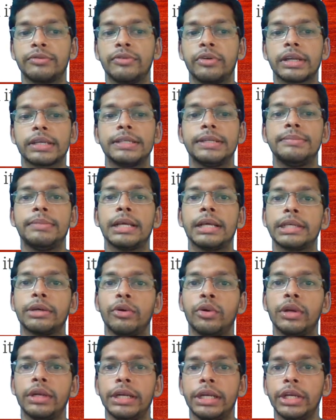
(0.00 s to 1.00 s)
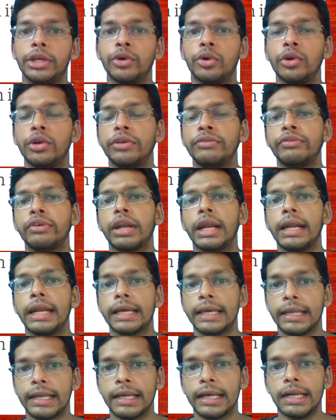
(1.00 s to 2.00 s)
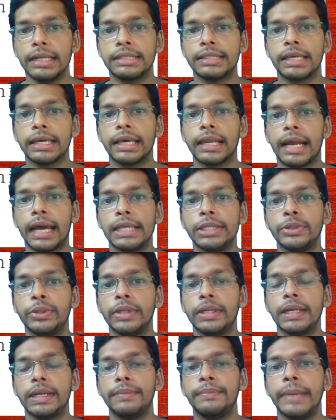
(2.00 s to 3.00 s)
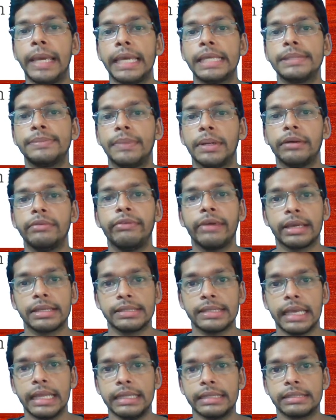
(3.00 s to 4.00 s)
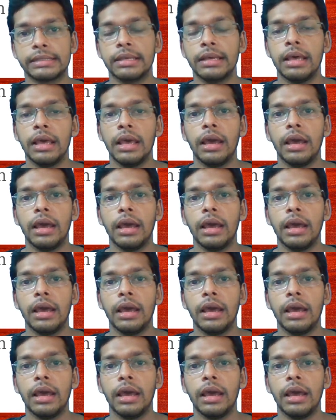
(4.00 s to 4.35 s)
For example, as I already told you, if you're an agriculture graduate, it makes perfect sense